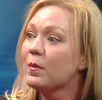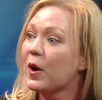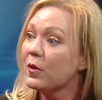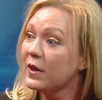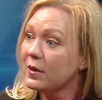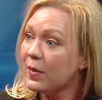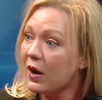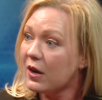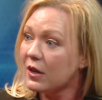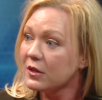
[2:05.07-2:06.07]
birthing
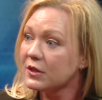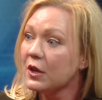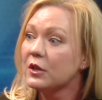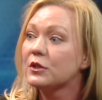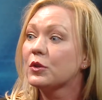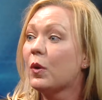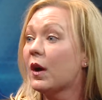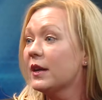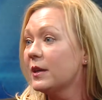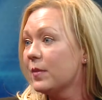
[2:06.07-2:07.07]
balls,
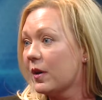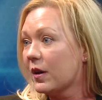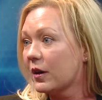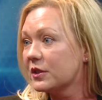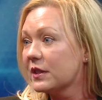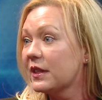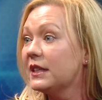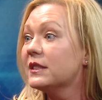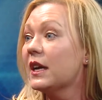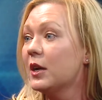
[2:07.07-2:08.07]
squatting bars,
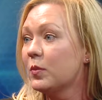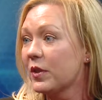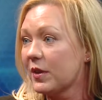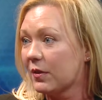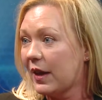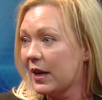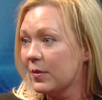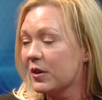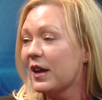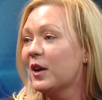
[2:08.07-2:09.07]
things to help with their
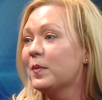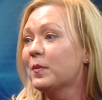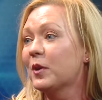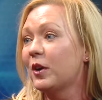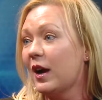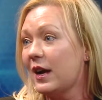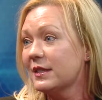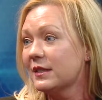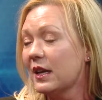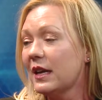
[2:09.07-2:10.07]
labor, to help it
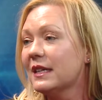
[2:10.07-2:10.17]
progress,